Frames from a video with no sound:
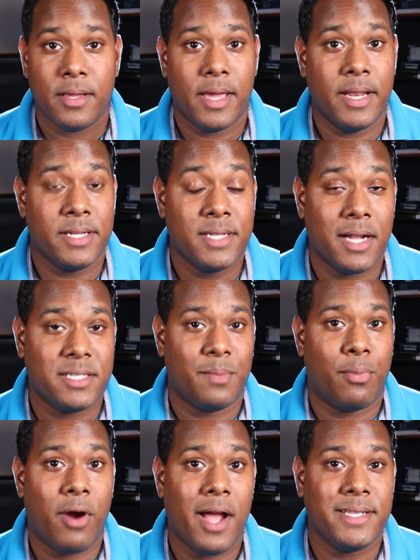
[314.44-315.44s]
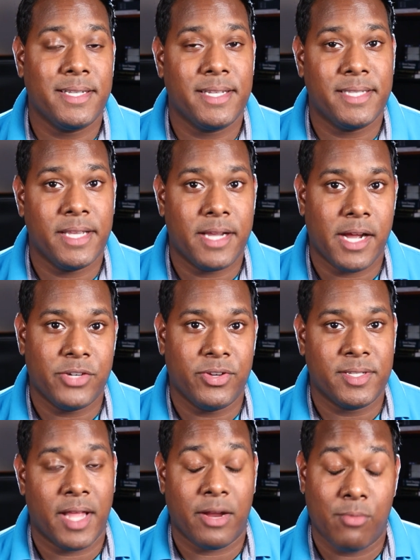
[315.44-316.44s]
It is not surprising to see
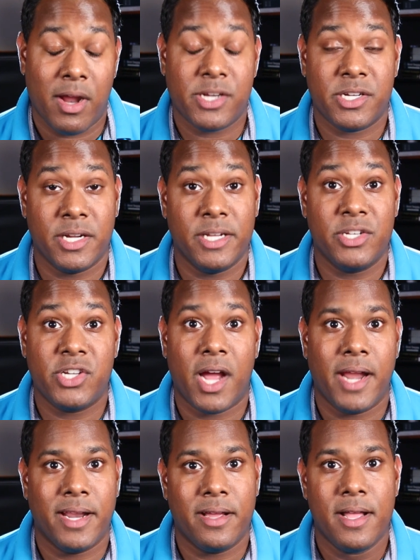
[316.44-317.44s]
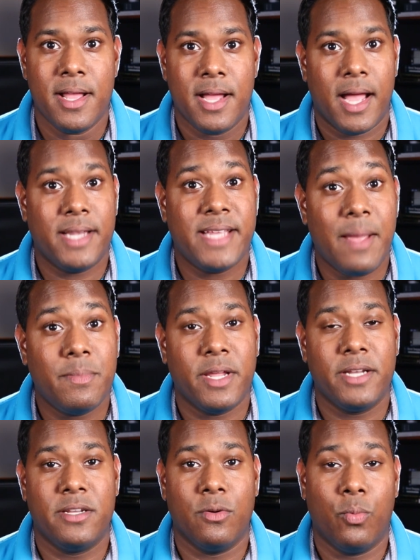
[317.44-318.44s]
countries like Russia and China
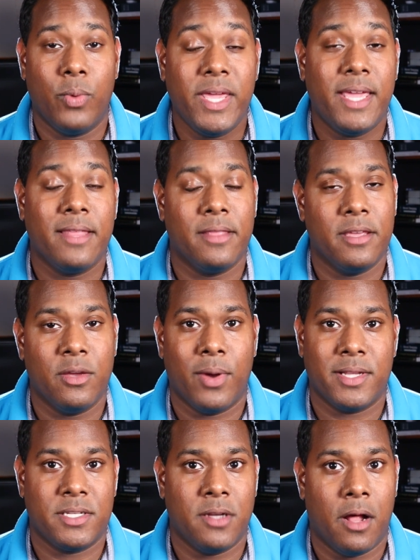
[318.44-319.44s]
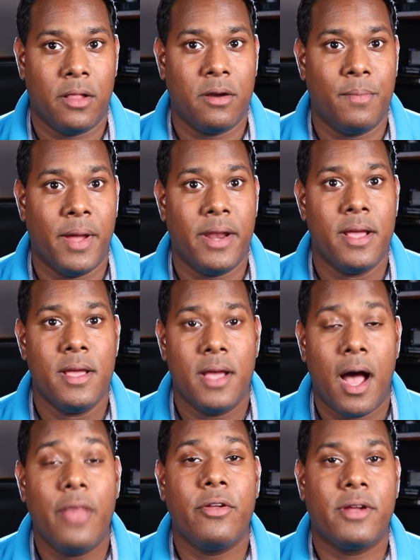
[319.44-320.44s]
attempting to weaken the US dollar, but
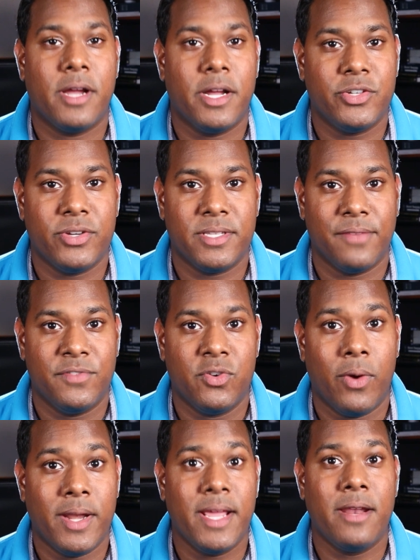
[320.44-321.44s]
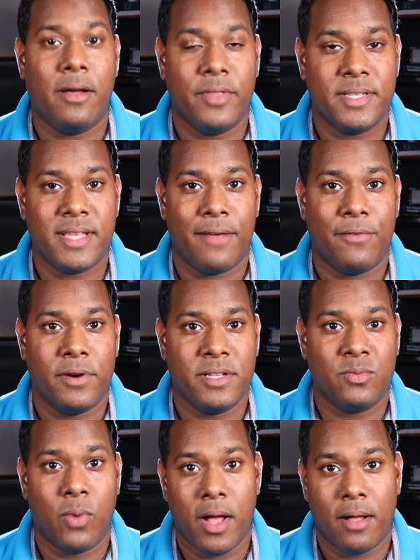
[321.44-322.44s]
other countries have joined in on this effort
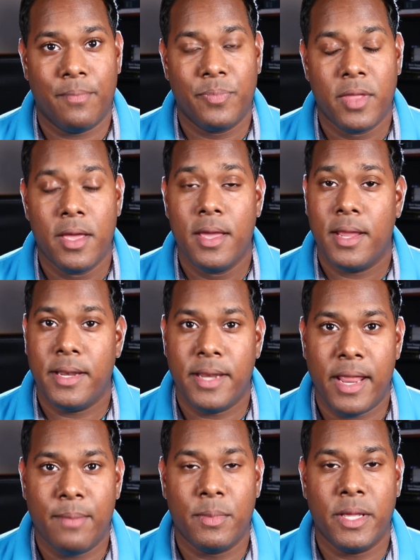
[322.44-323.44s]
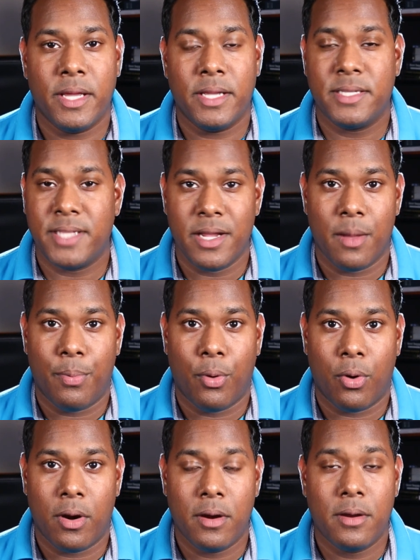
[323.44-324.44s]
as well, namely
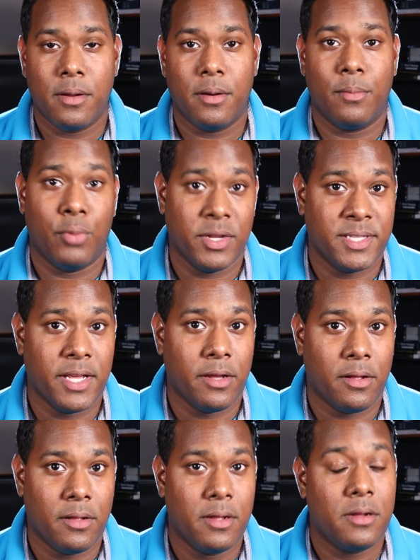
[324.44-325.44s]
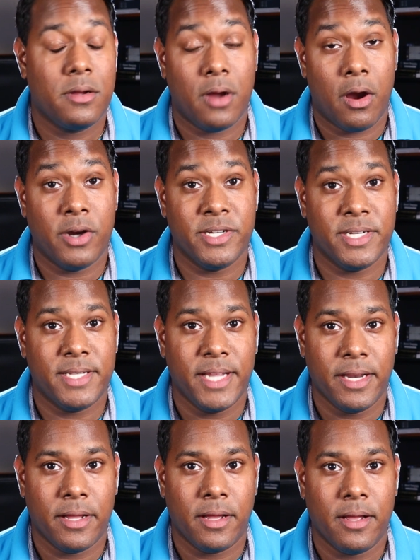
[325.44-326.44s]
Singapore, Brazil,
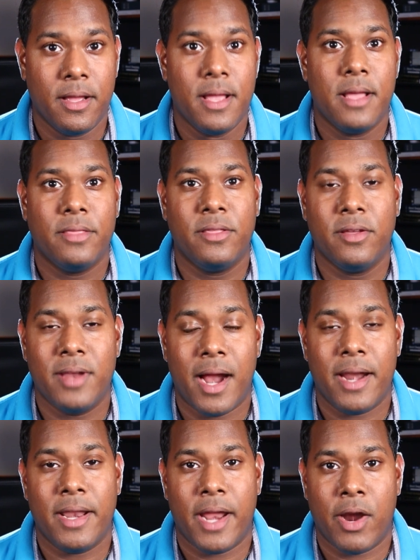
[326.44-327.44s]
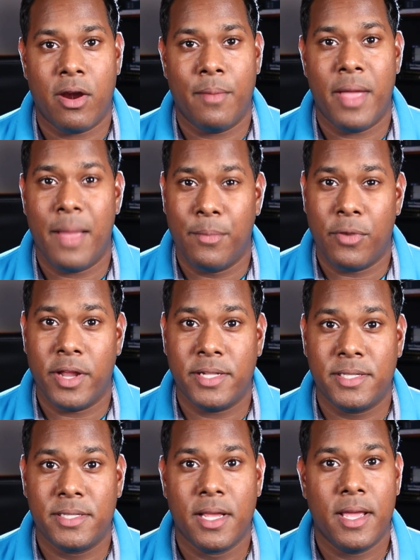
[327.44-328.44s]
Argentina, the United Arab
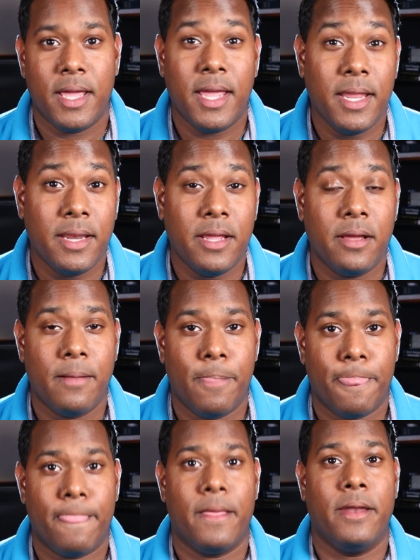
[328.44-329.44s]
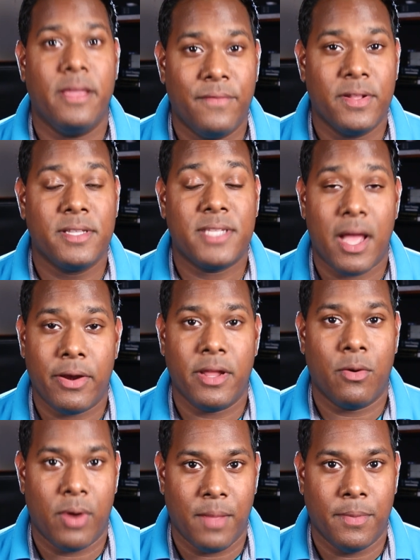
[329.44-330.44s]
Emirates, India, and even Saudi
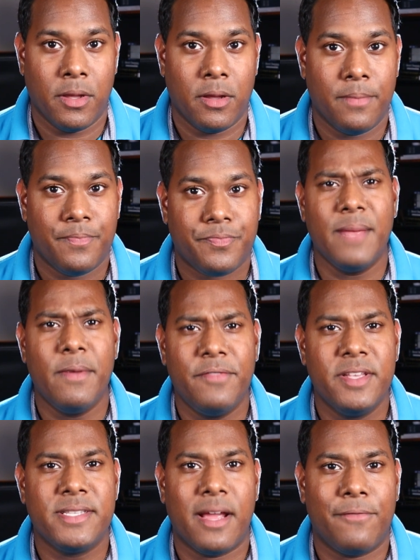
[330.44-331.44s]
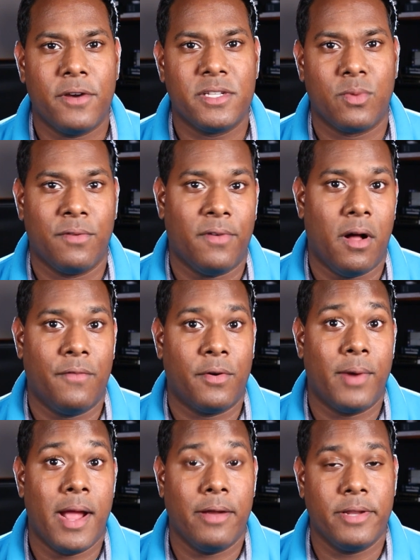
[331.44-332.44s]
Arabia. Some of these efforts revolve
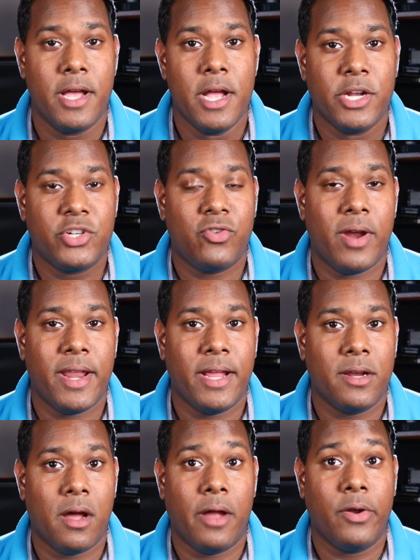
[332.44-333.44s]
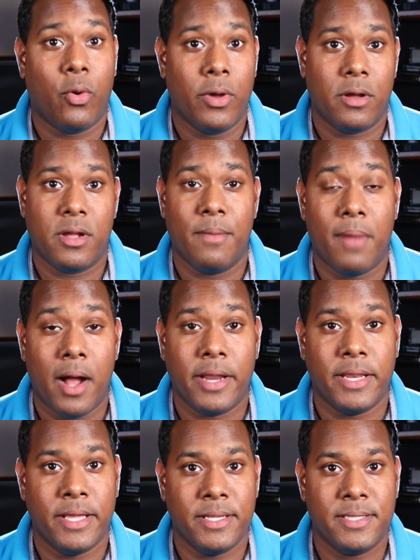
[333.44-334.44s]
around trading non-oil
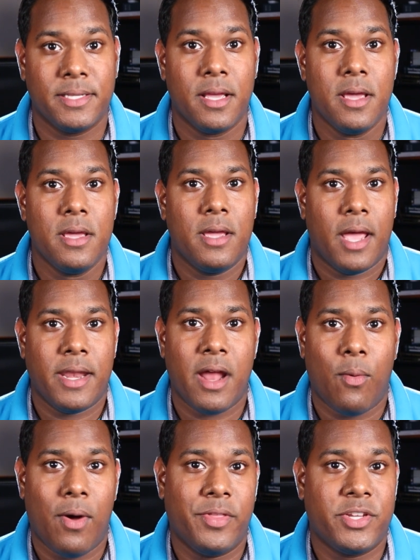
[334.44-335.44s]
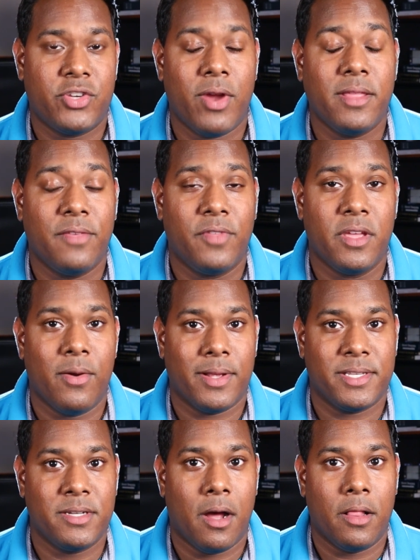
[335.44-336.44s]
commodities. And now, while the strength of the
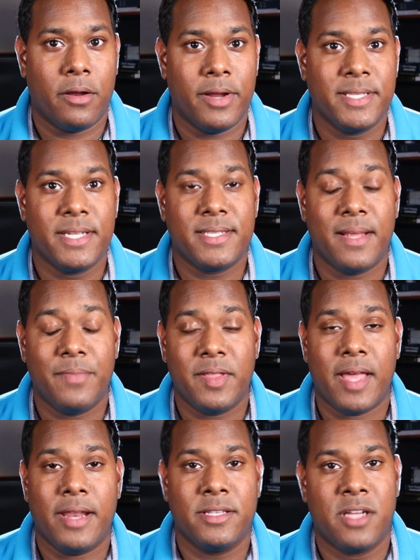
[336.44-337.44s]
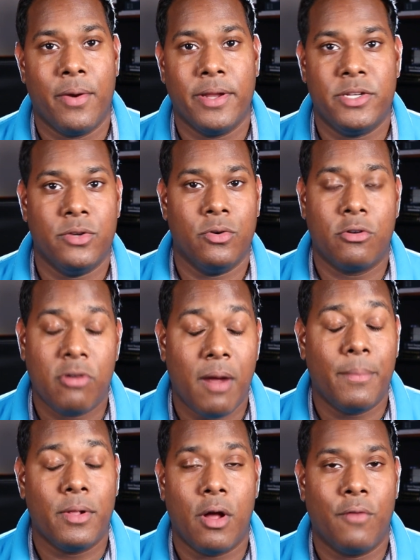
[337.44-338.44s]
US dollar isn't something that is going to
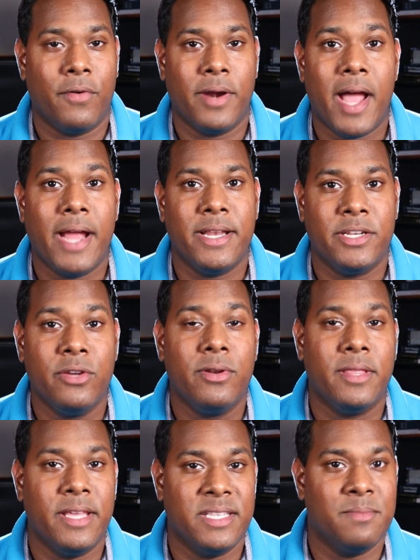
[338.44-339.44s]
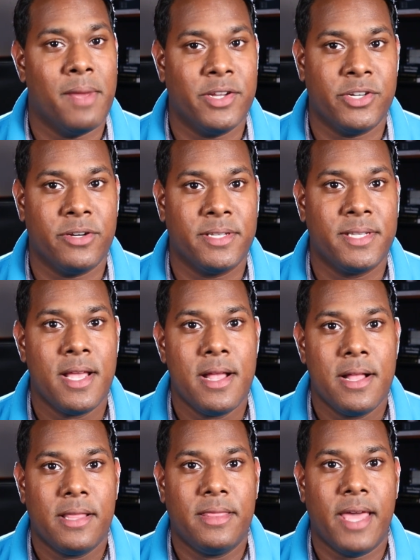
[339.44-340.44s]
crumble overnight due to these measures,
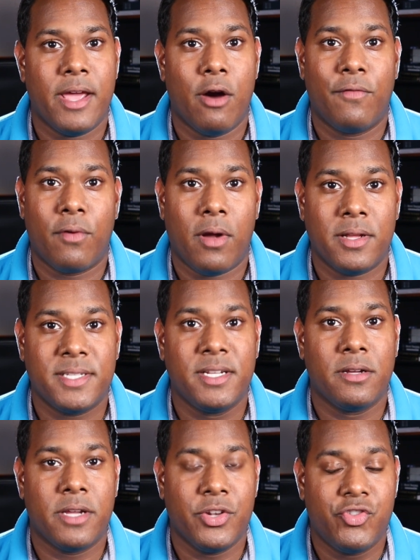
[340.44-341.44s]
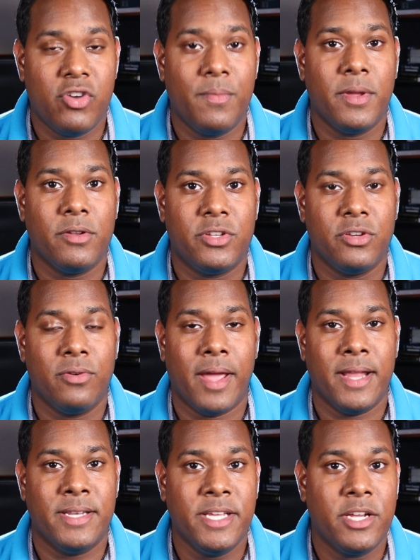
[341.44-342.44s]
they overall still contribute to
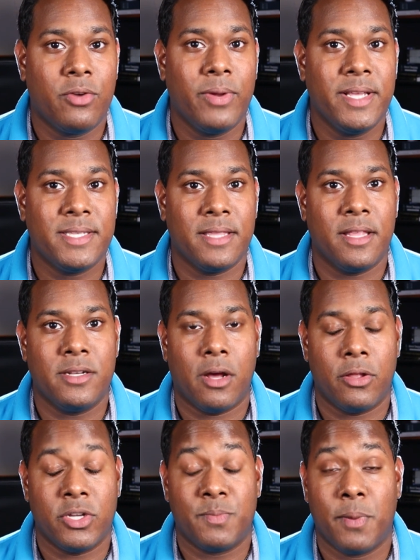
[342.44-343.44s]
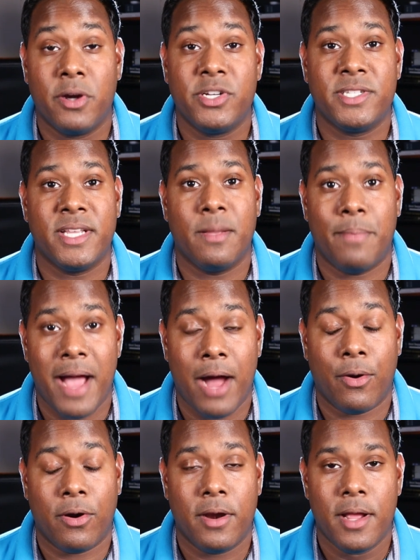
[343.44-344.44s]
a decrease in the dollar's purchasing
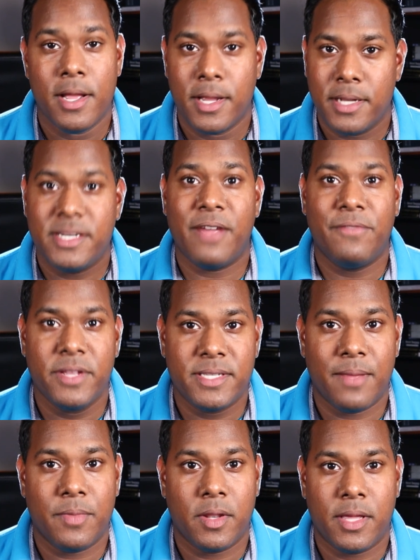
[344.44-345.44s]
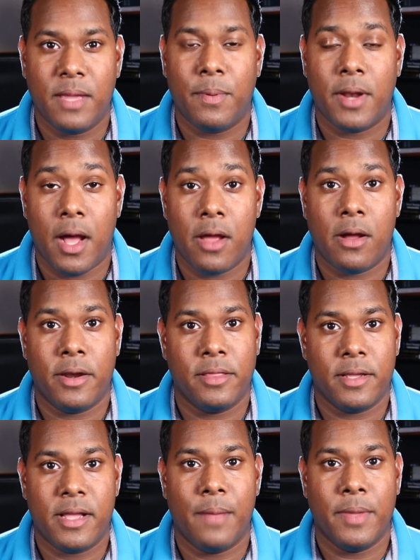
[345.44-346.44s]
power. Definitely something to keep an eye on in
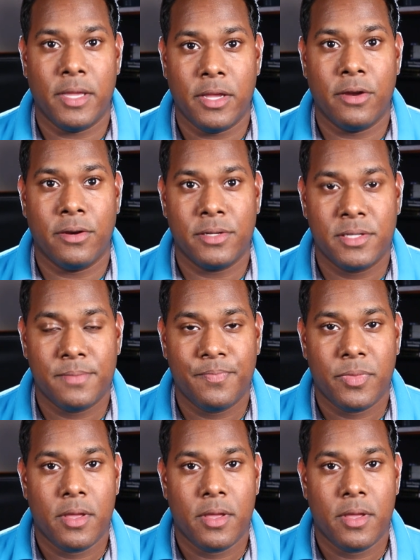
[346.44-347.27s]
the coming years.